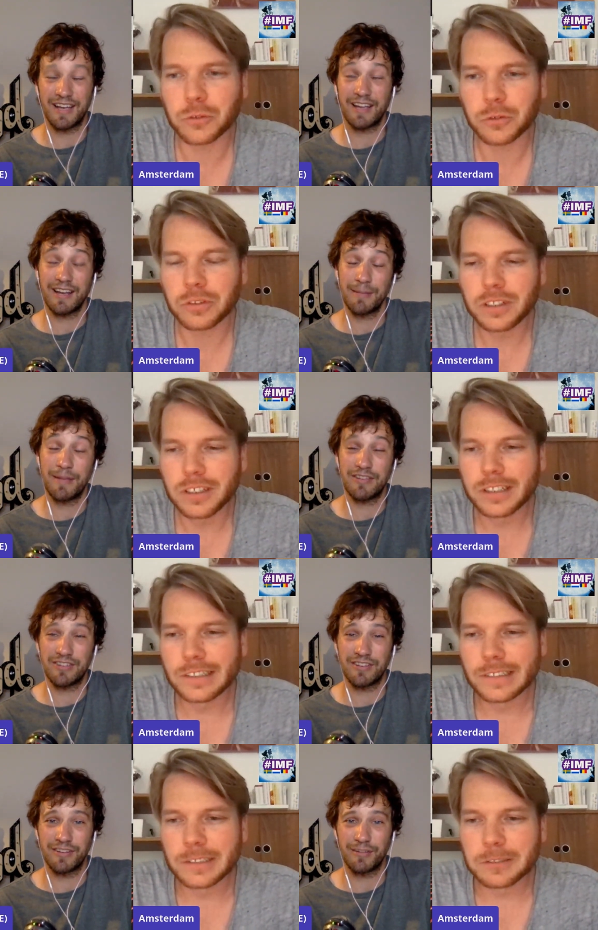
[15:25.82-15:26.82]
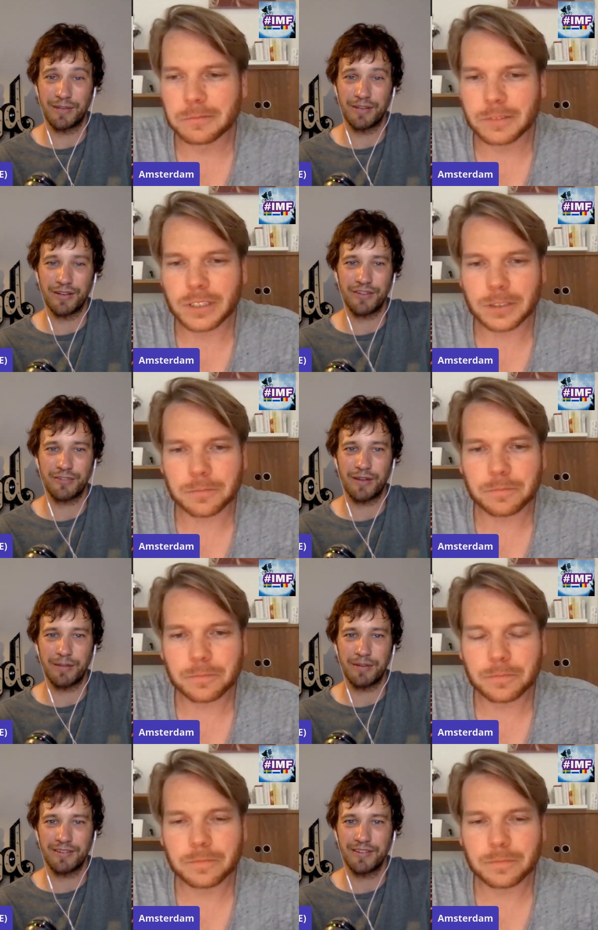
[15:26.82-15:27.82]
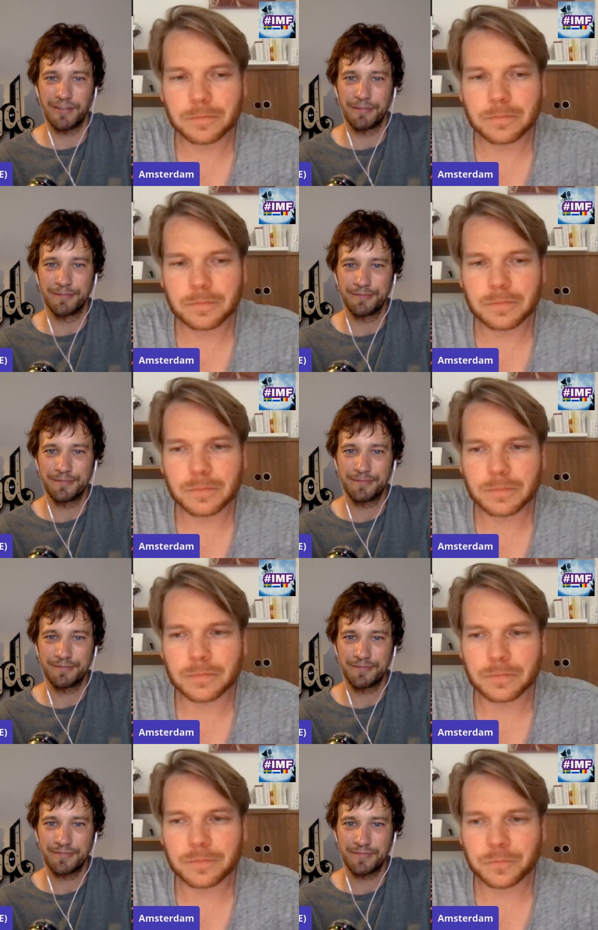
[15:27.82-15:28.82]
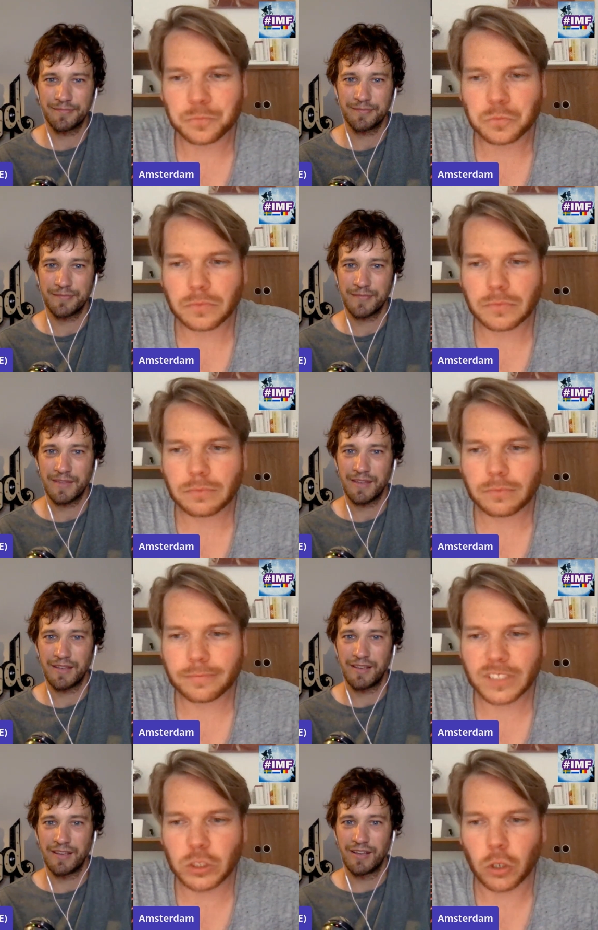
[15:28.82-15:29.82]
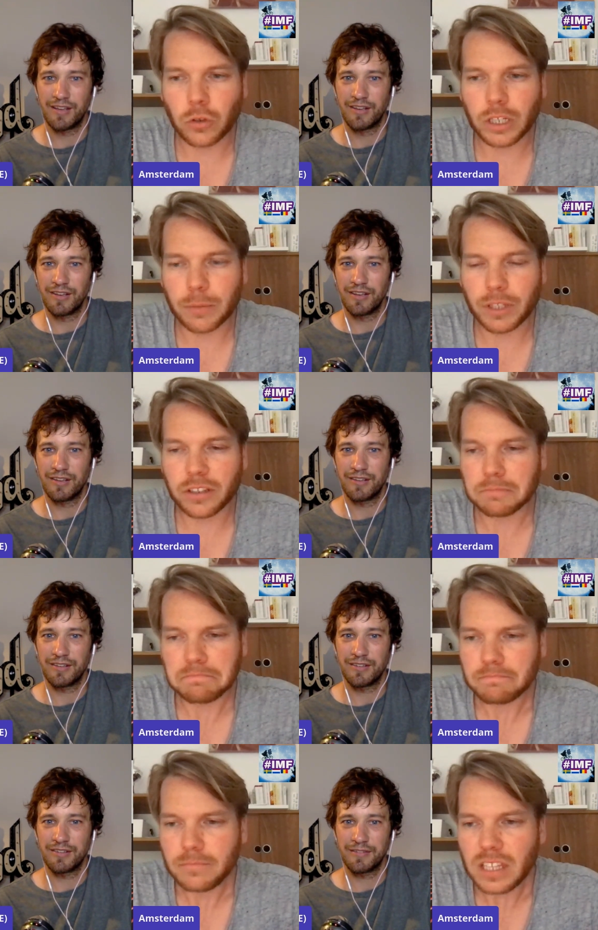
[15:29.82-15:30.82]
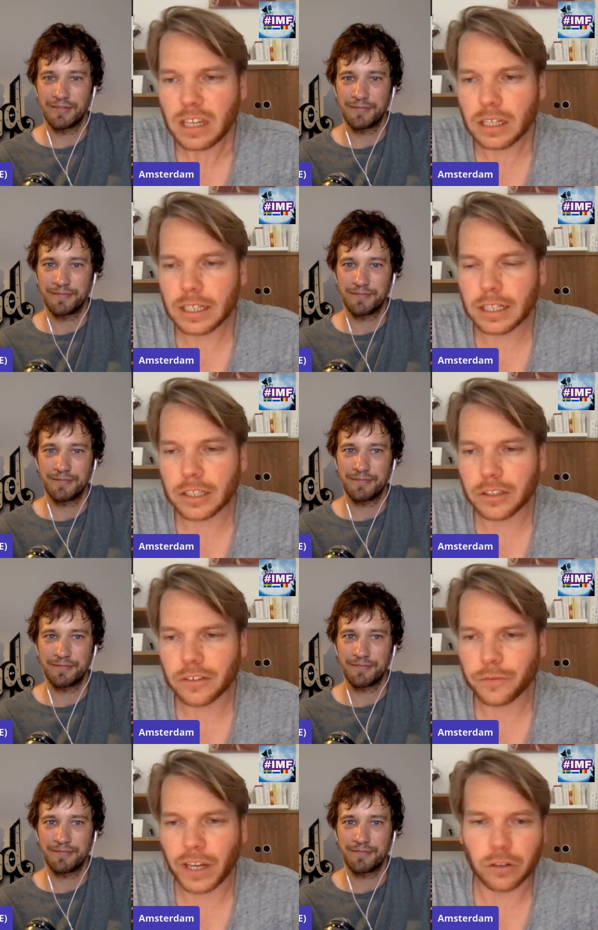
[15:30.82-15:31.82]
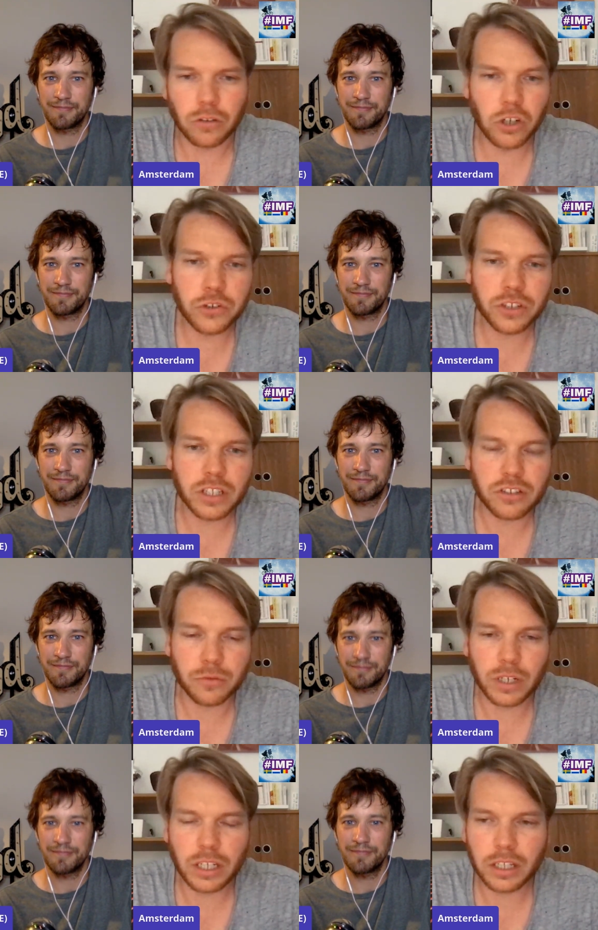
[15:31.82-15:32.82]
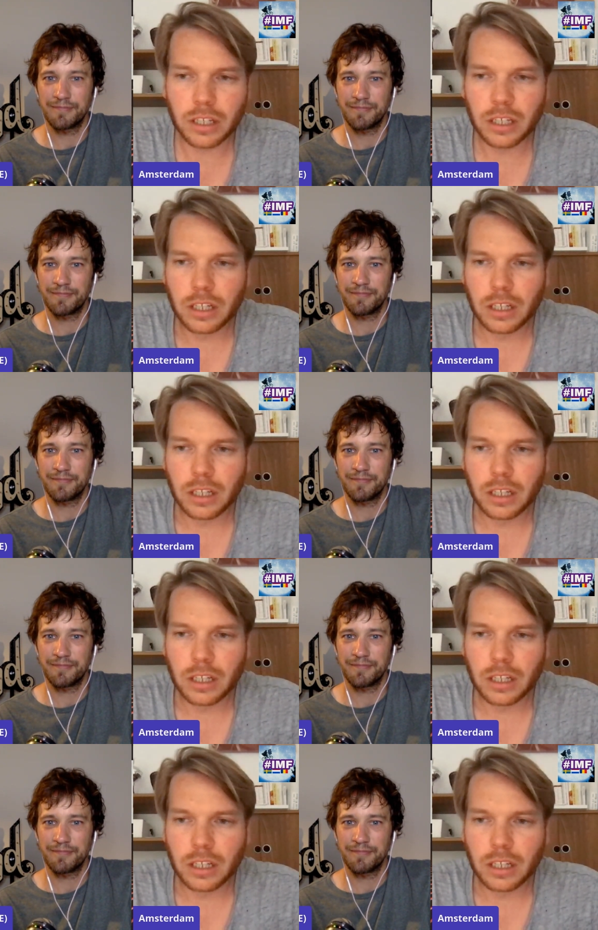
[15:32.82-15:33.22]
Speaker 1: to, i
Speaker 2: can imagine uh, the way you describe it yeah mm -hmm.
Speaker 1: so uh, but uh, final conclusion it's a really